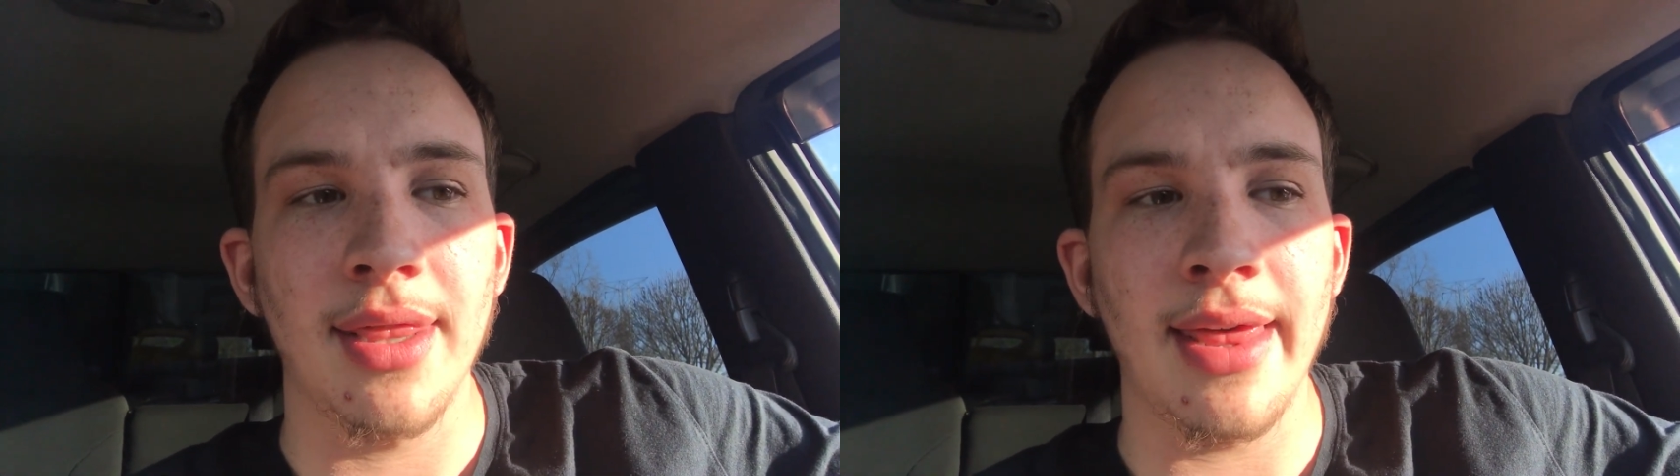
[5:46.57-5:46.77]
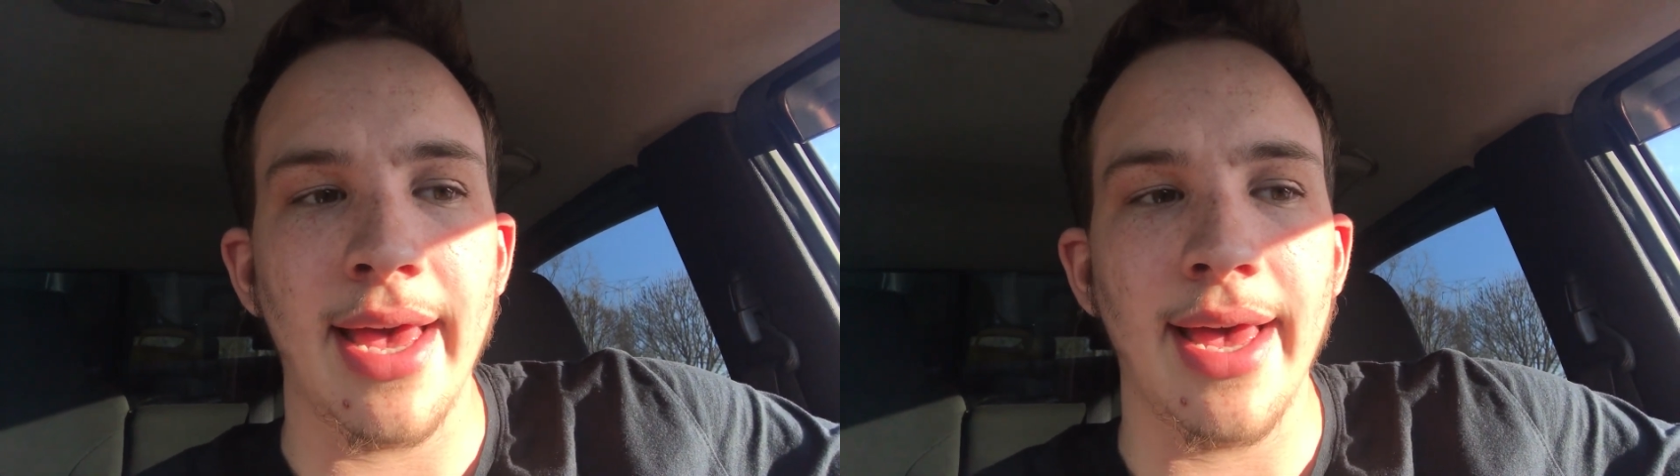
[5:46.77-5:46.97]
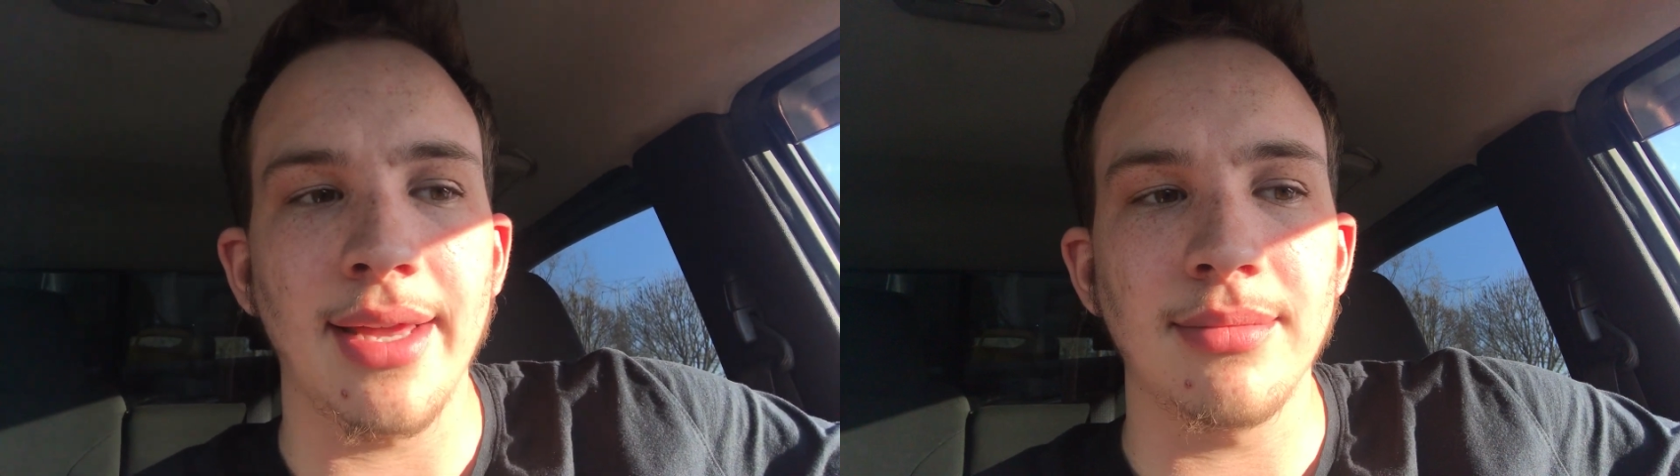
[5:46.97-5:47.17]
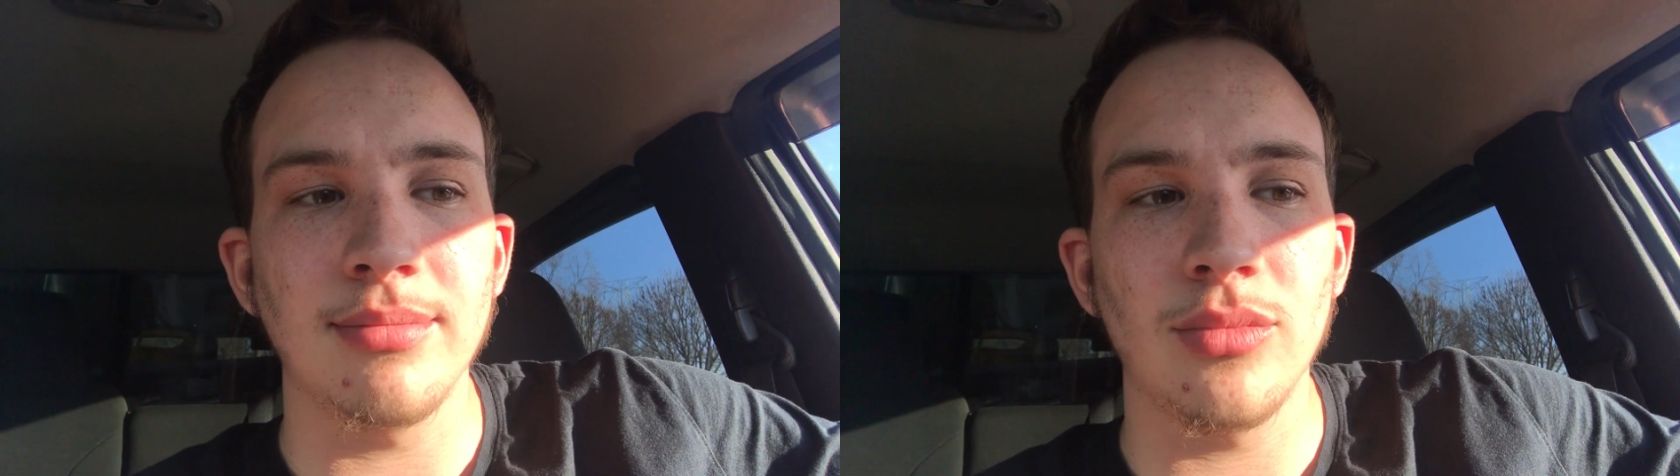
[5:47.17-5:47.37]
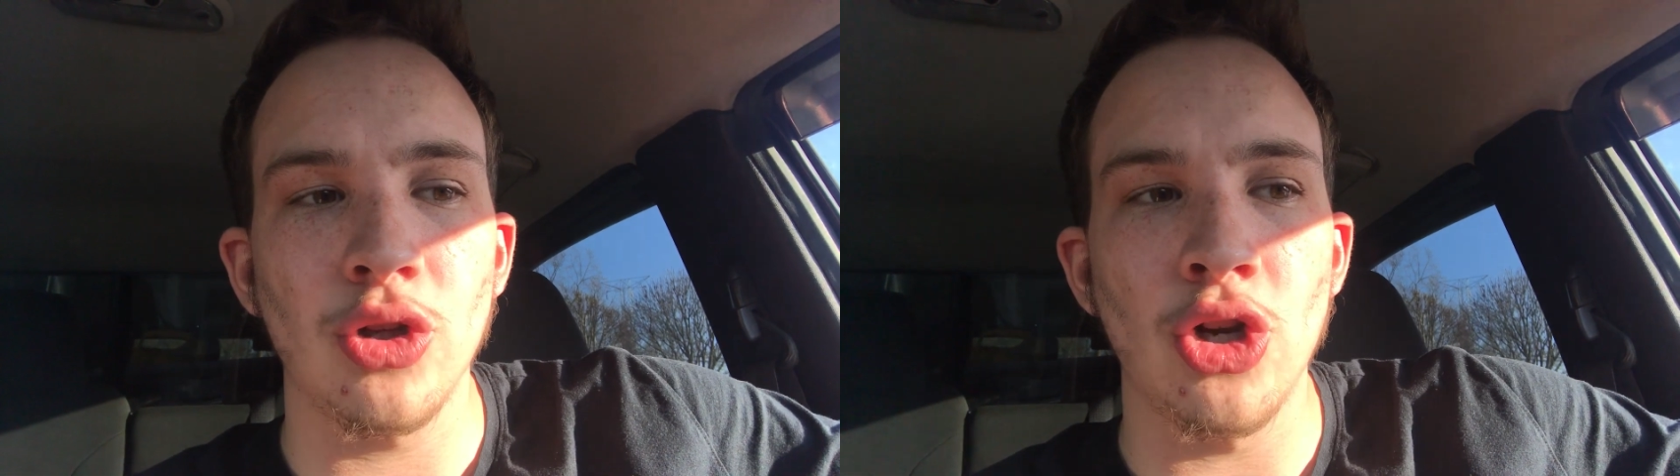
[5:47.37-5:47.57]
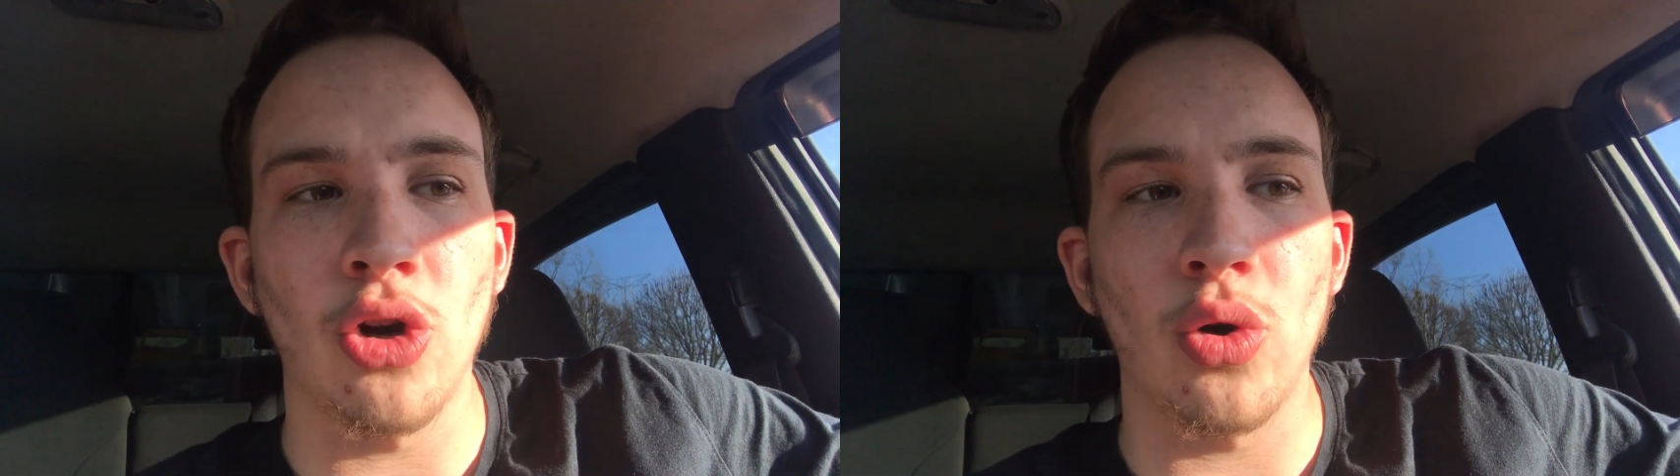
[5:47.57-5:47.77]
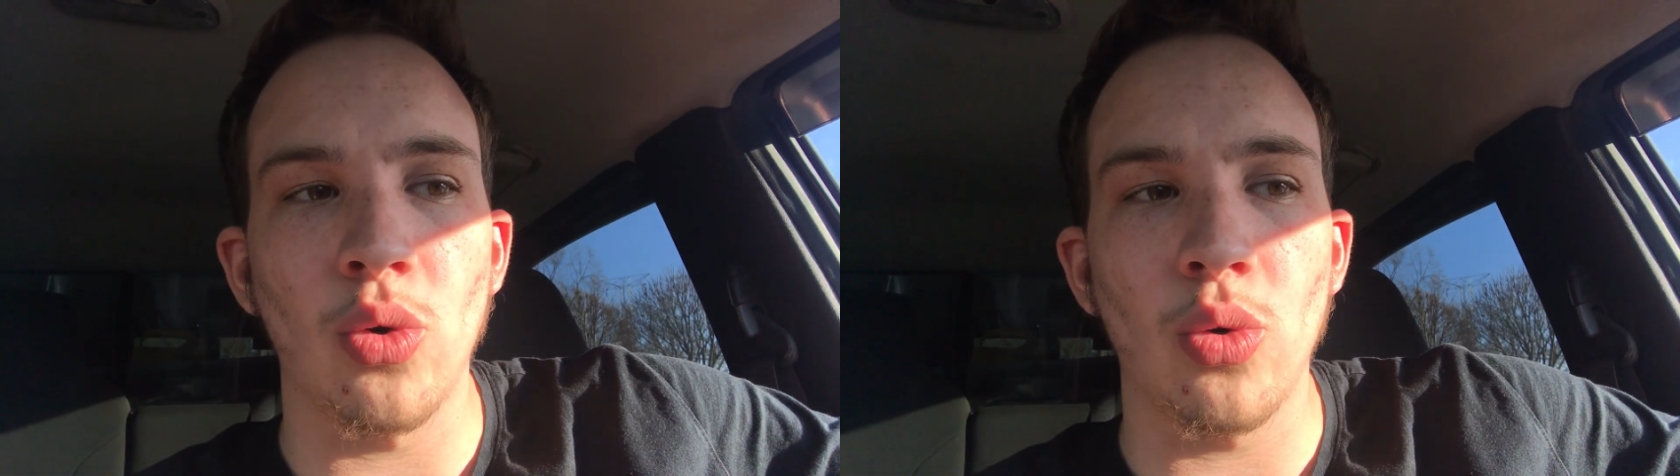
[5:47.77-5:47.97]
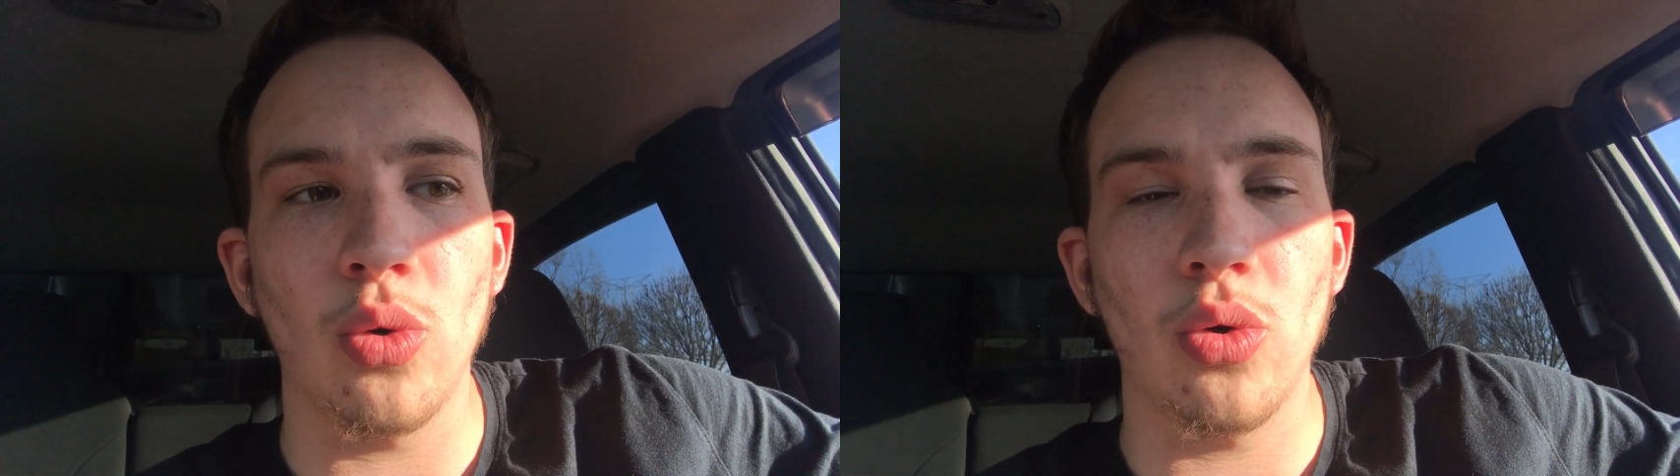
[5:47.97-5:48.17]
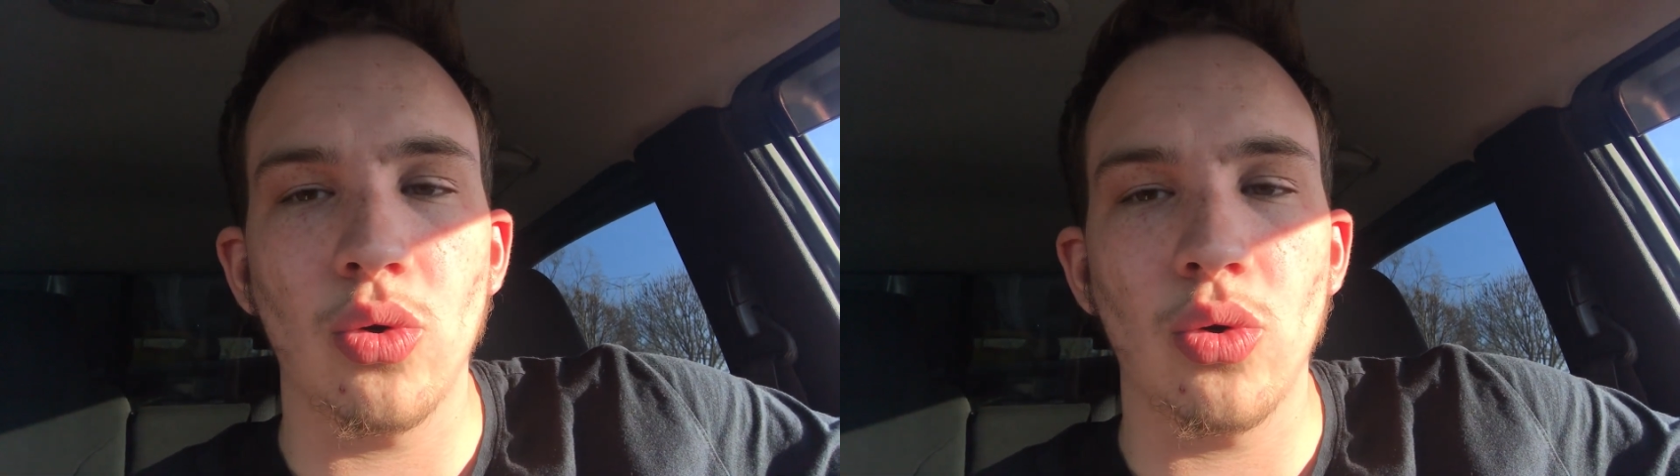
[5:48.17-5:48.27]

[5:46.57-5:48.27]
that, you know,